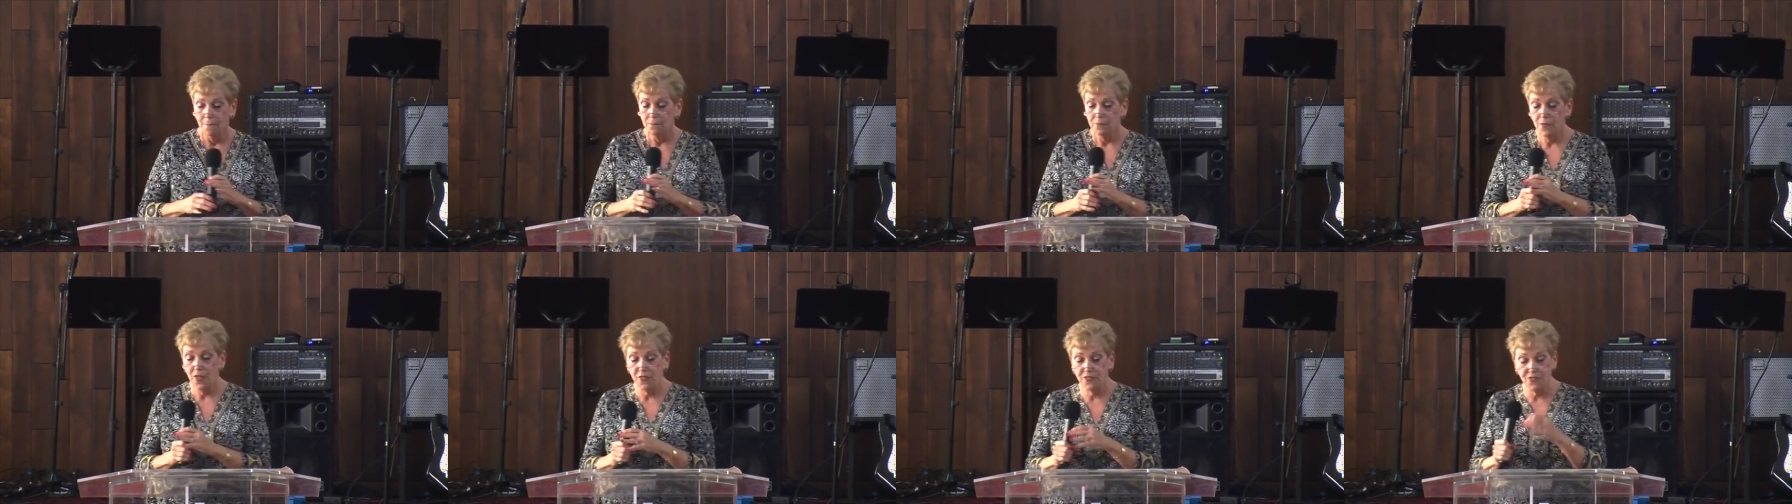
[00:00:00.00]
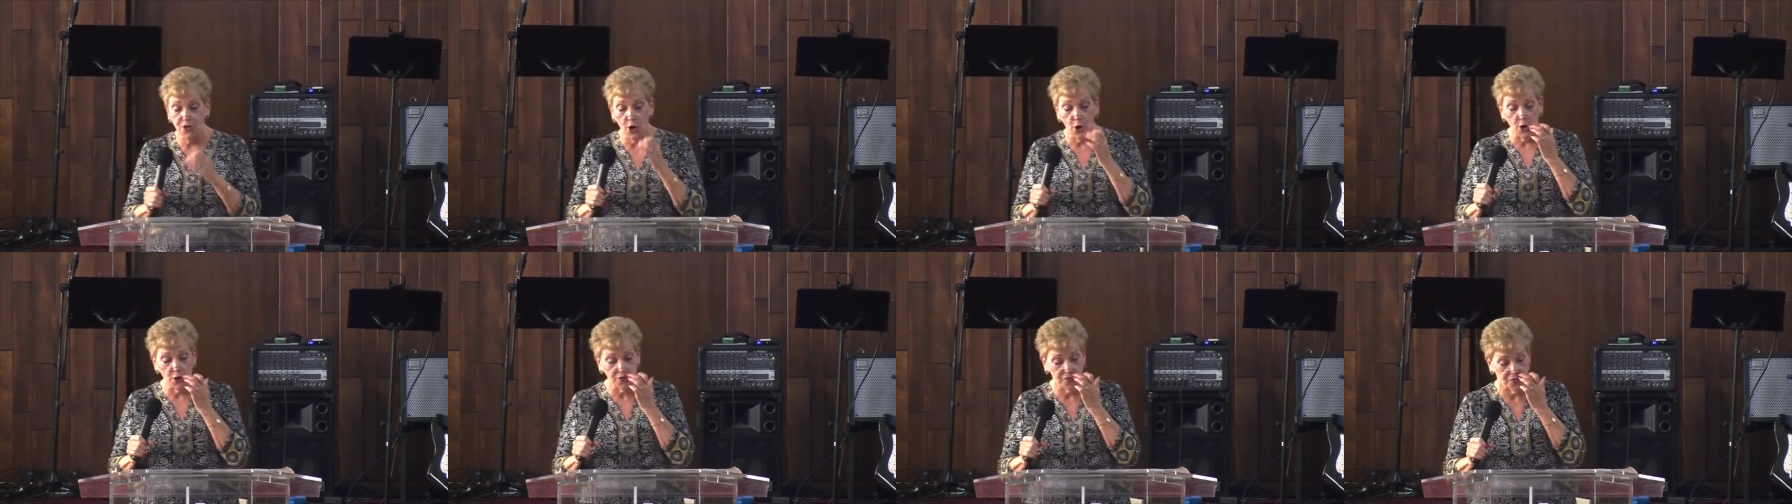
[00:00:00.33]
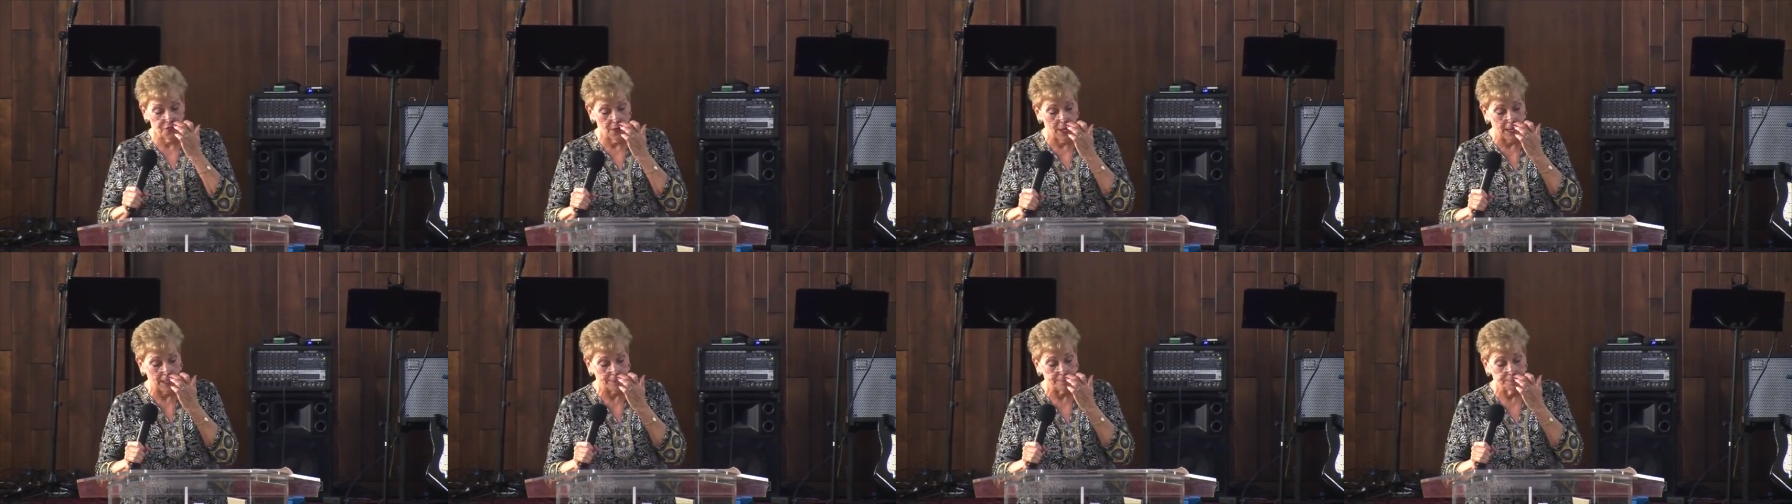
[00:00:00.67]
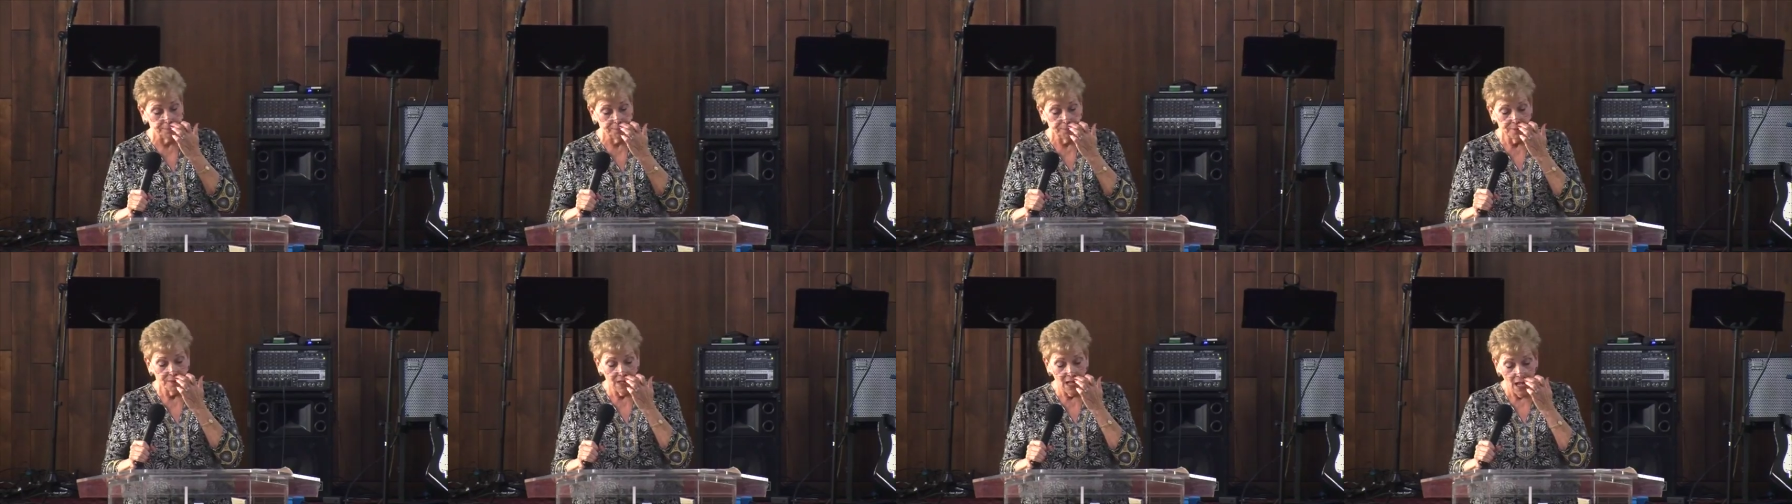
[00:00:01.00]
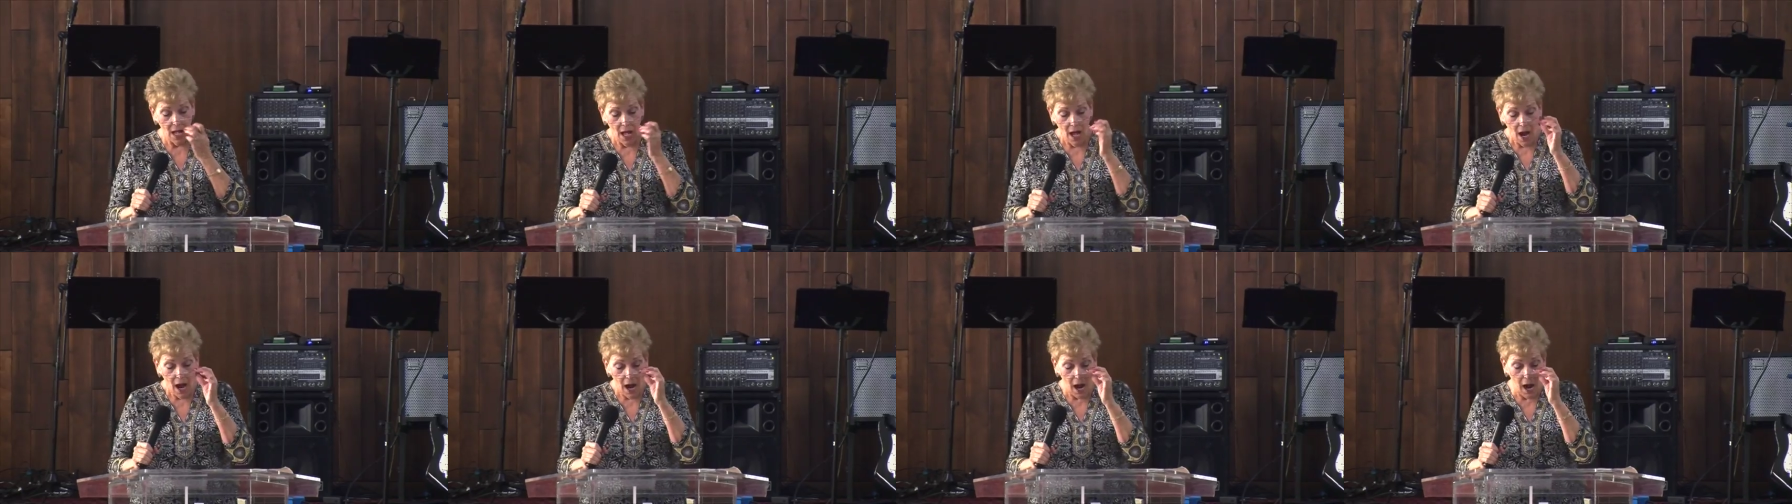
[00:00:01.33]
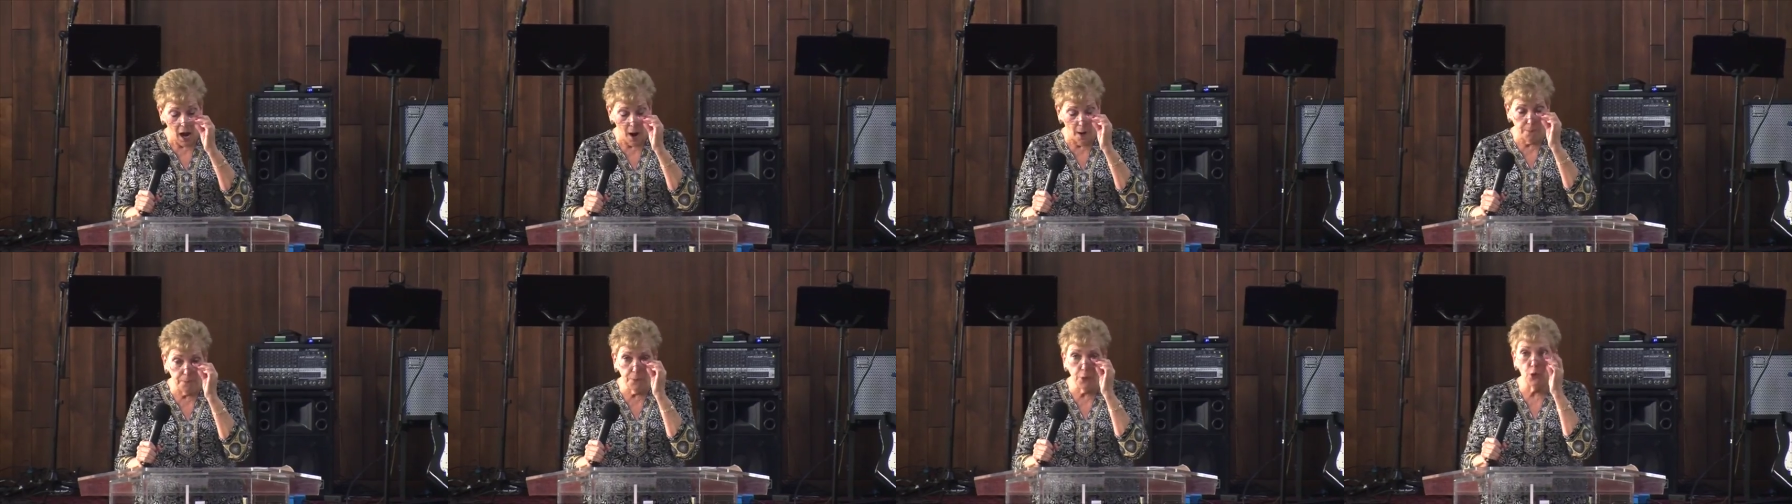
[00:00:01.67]
The third thing,
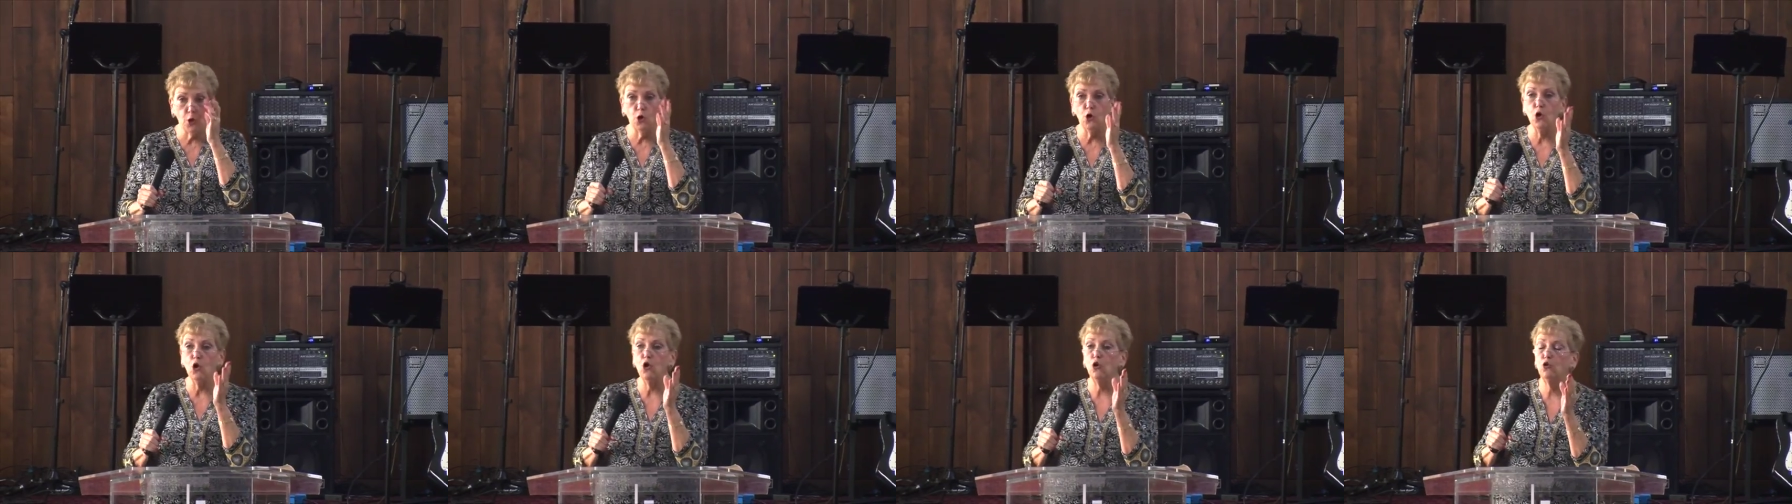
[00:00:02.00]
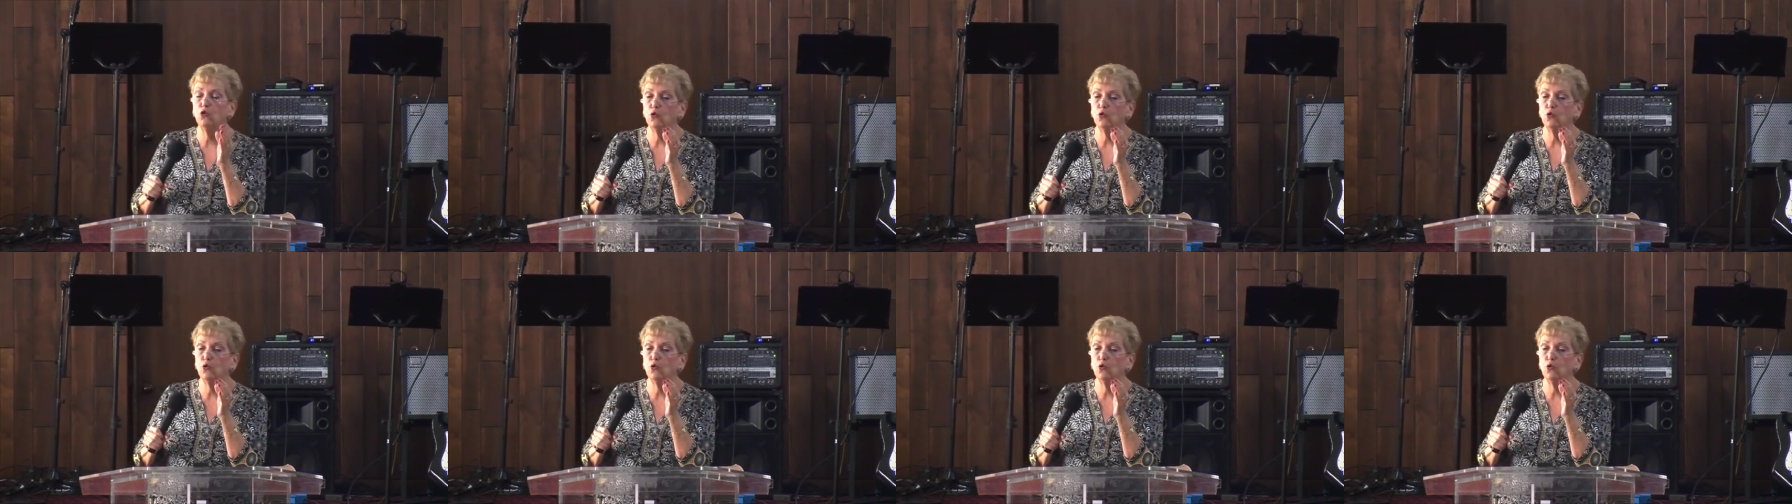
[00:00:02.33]
a pearl